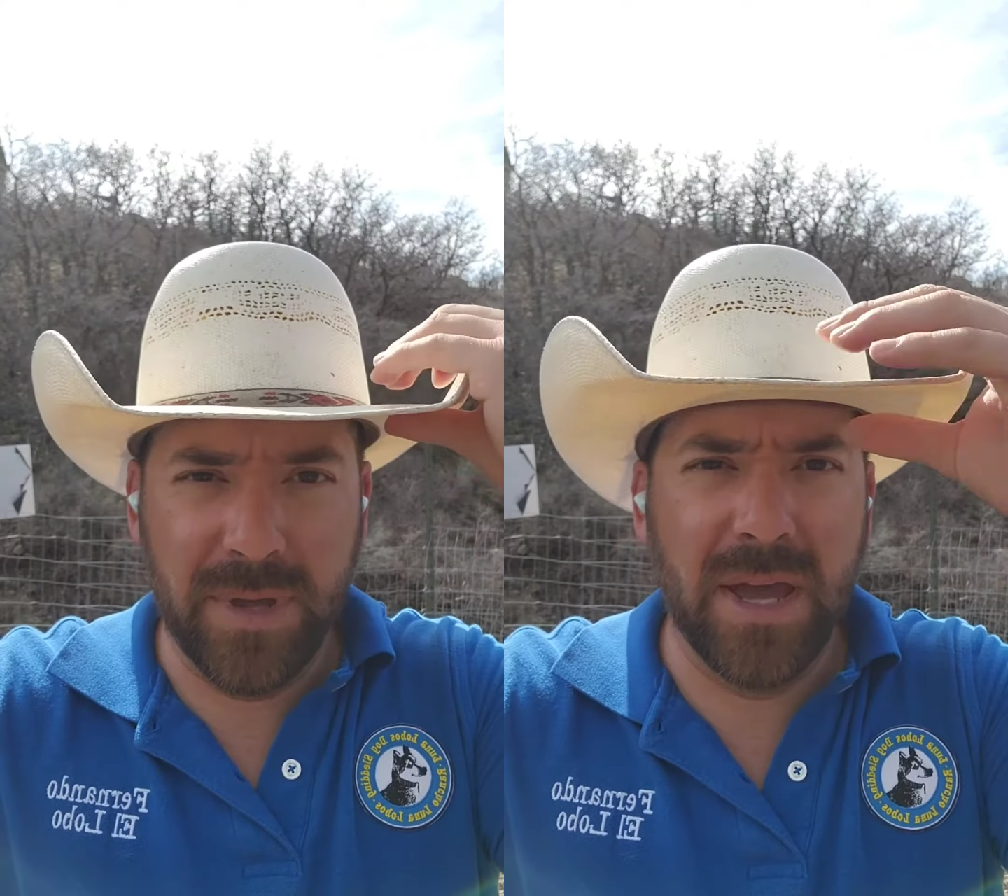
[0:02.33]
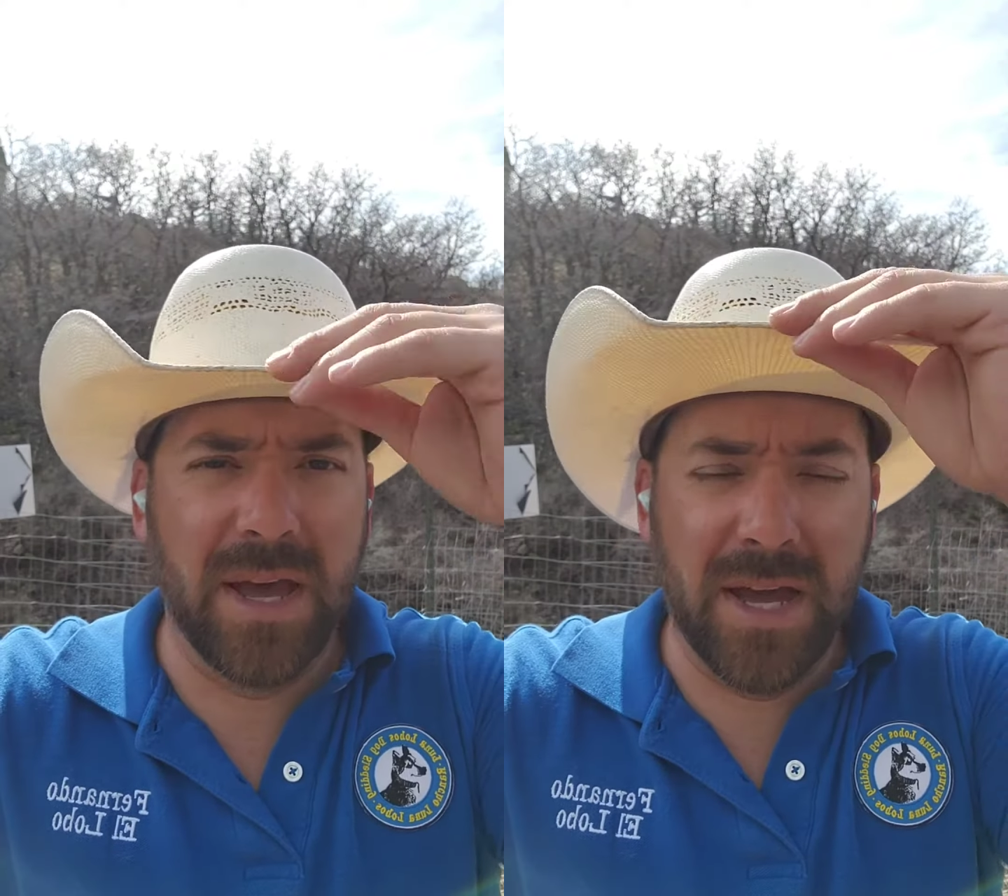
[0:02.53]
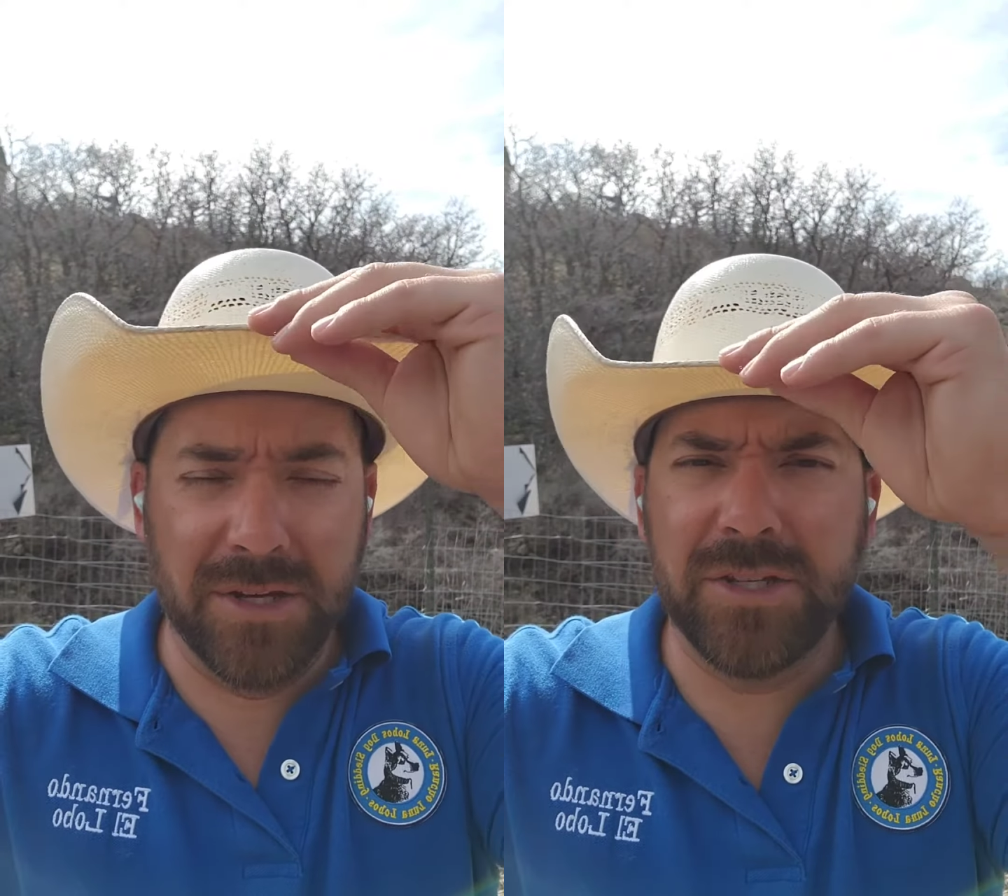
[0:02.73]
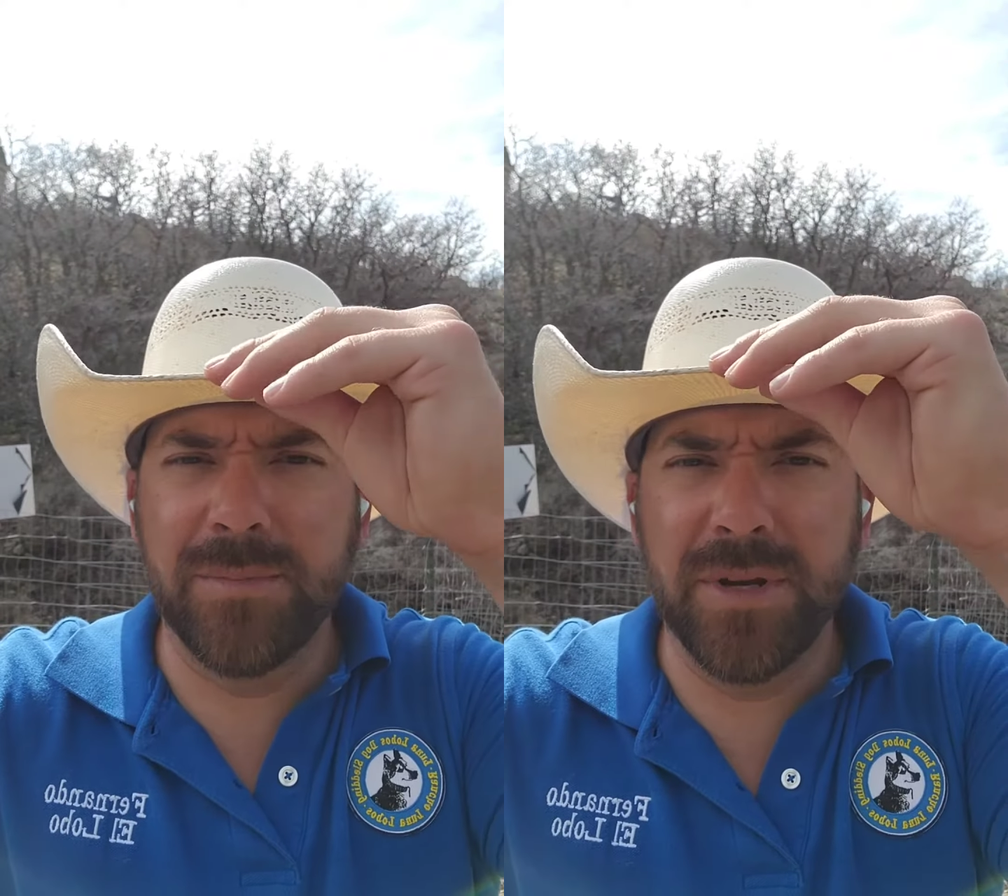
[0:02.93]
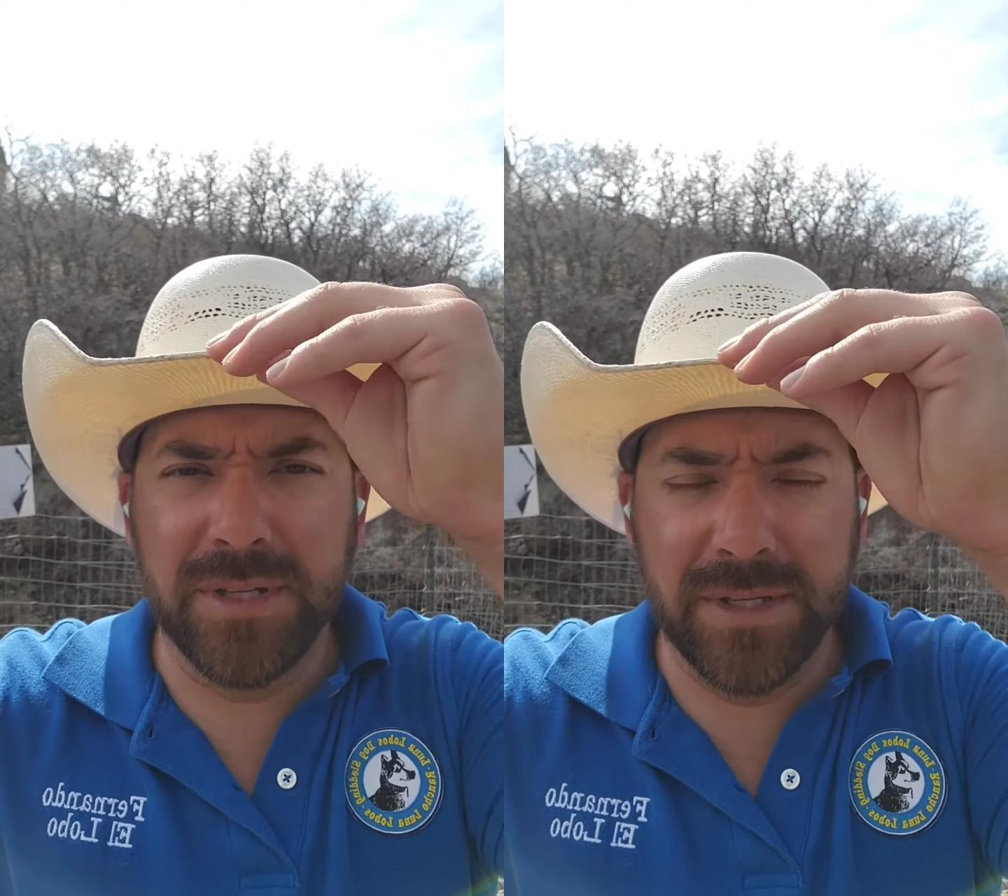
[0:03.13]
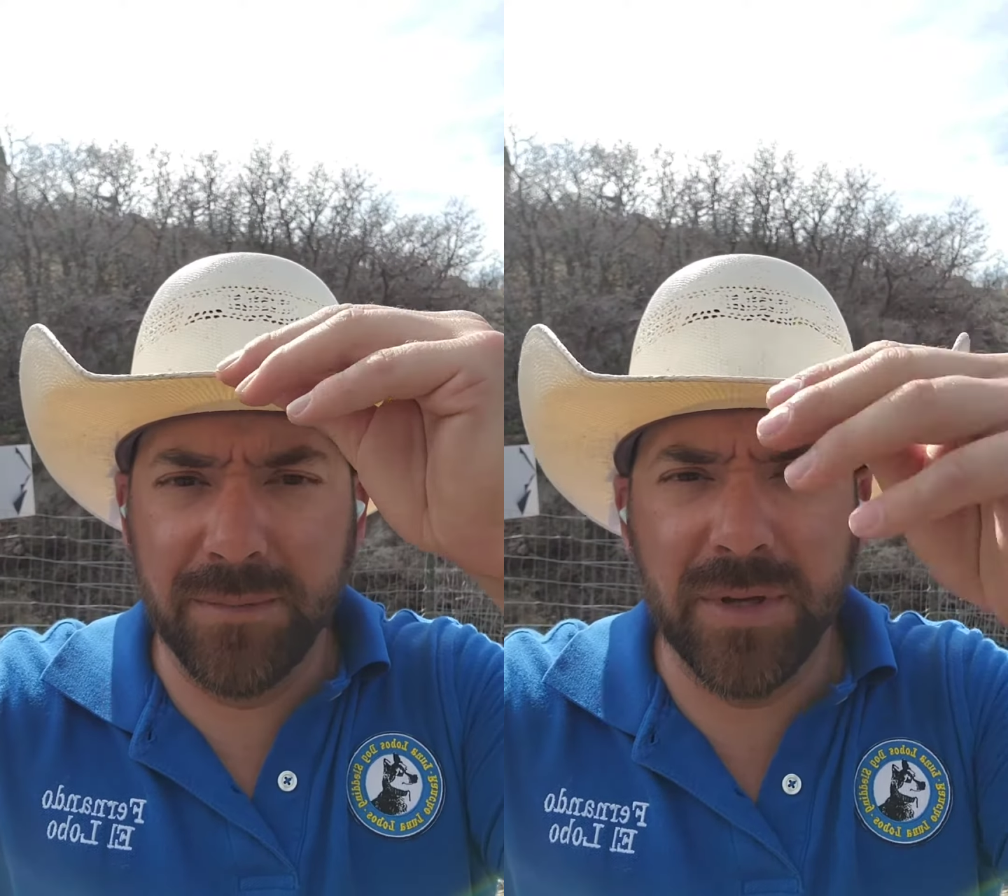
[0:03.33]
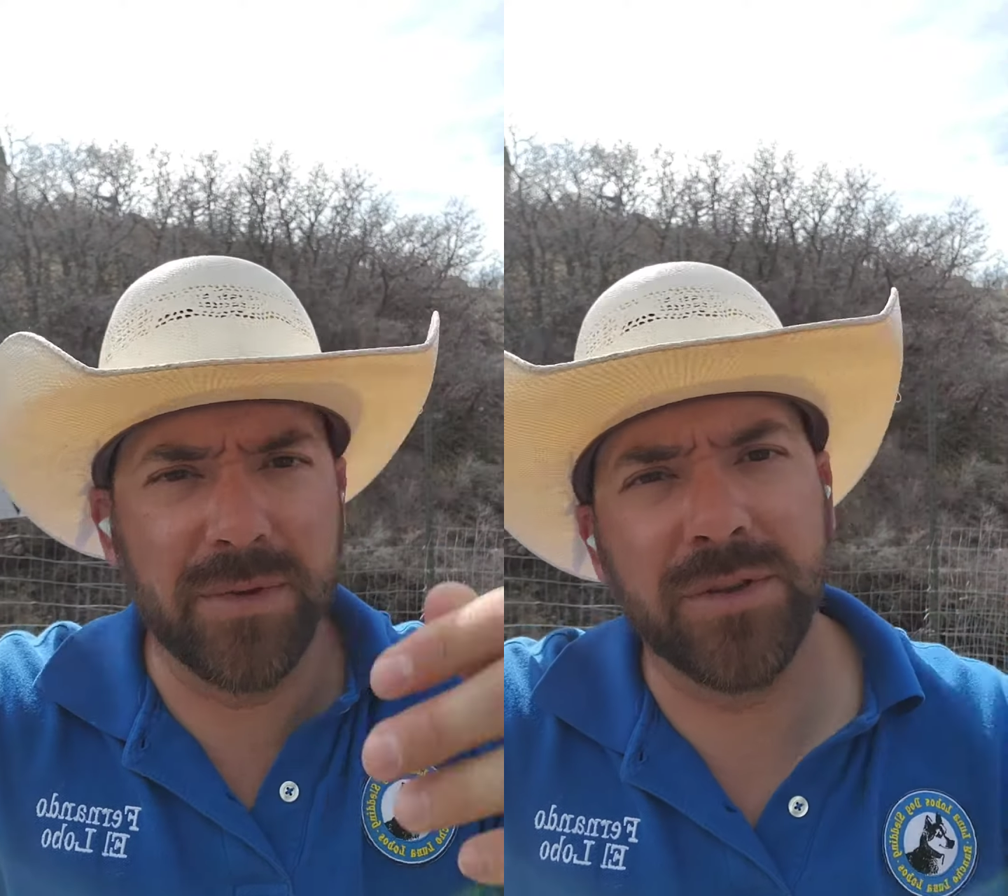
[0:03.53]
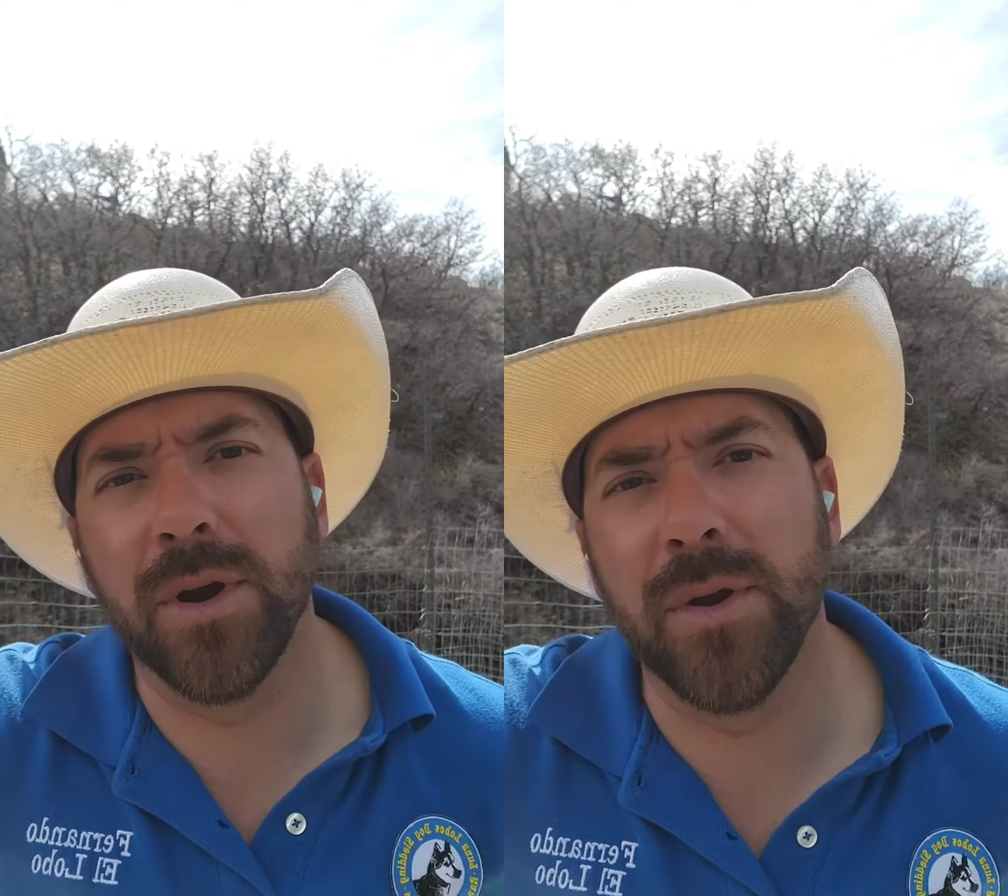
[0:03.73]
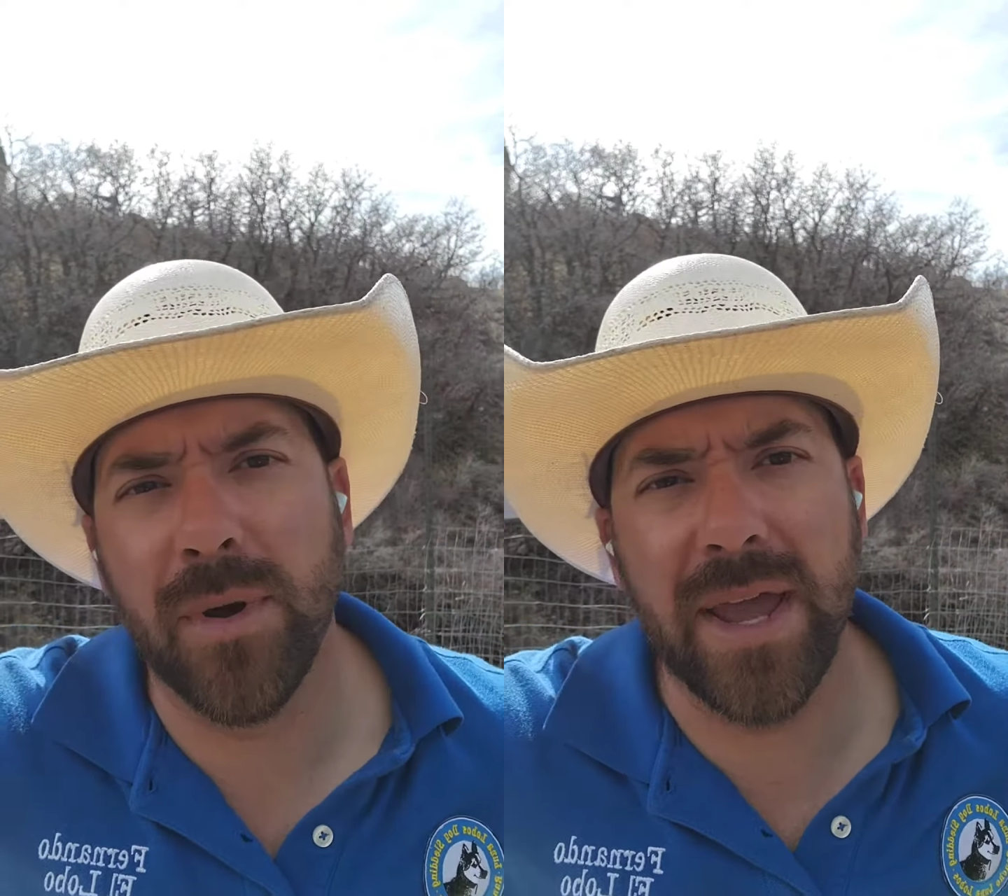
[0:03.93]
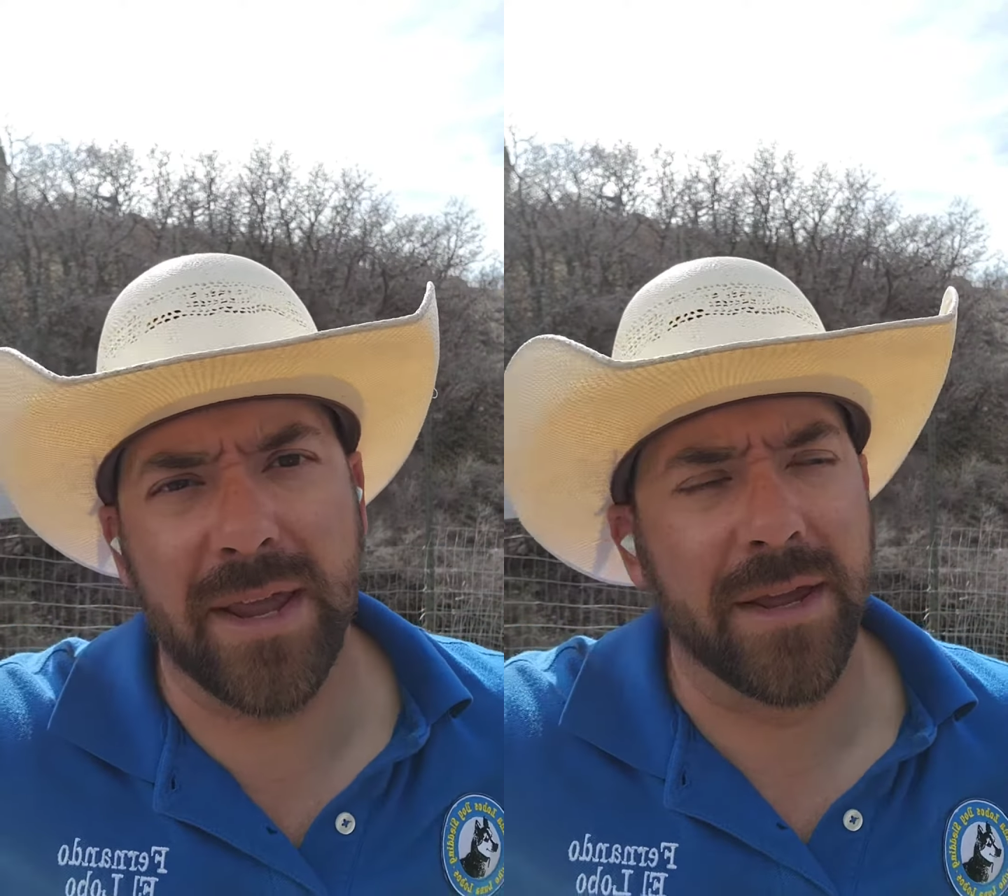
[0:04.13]
Uh, just to put it simply, we throw it
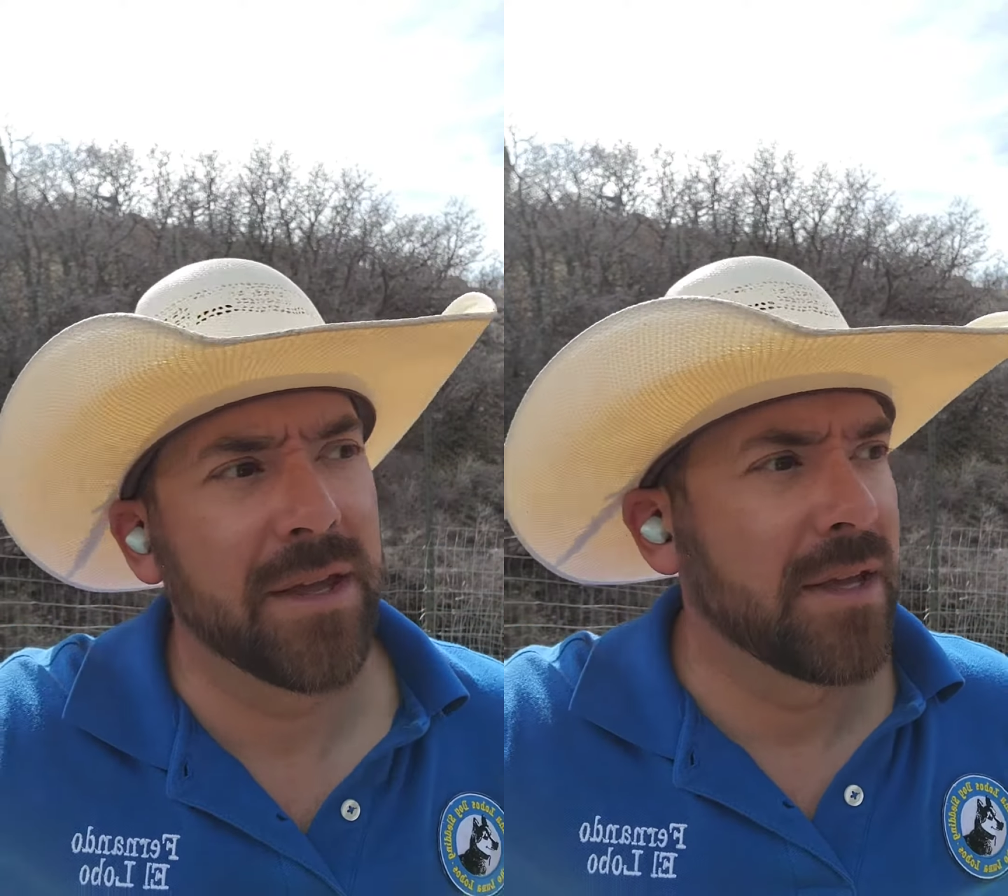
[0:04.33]
away.